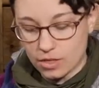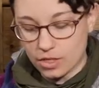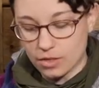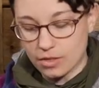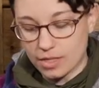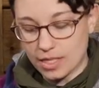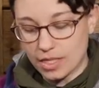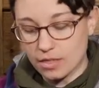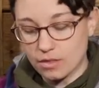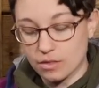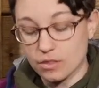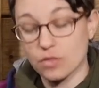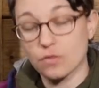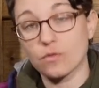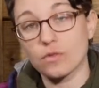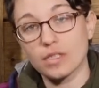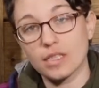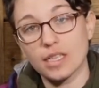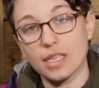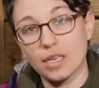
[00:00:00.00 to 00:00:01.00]
your heel is
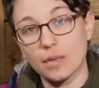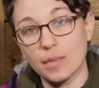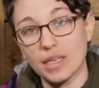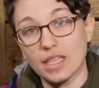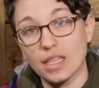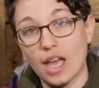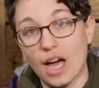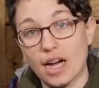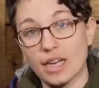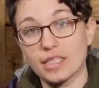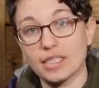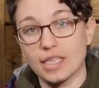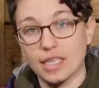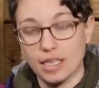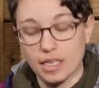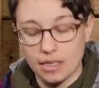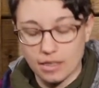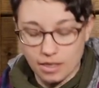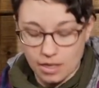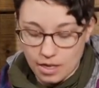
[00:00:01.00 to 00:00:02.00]
really going to be locked
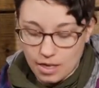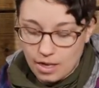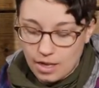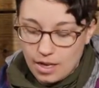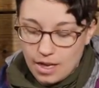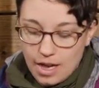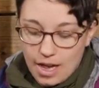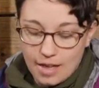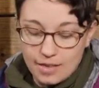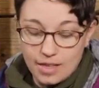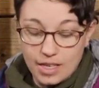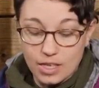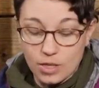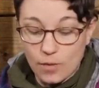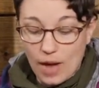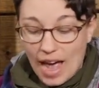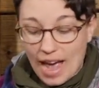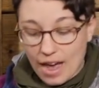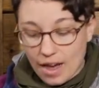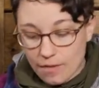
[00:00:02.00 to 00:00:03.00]
in. And then
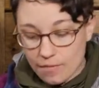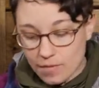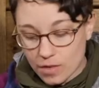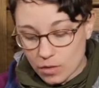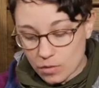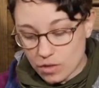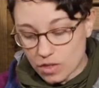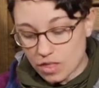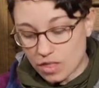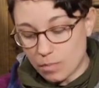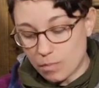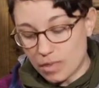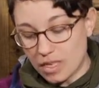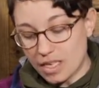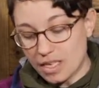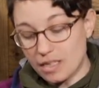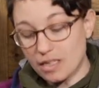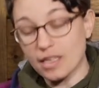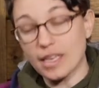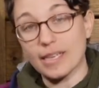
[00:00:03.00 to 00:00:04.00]
you have those
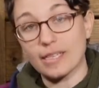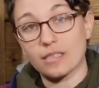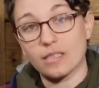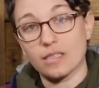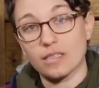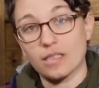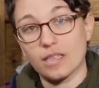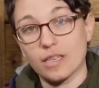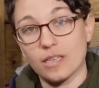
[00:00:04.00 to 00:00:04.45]
speed laces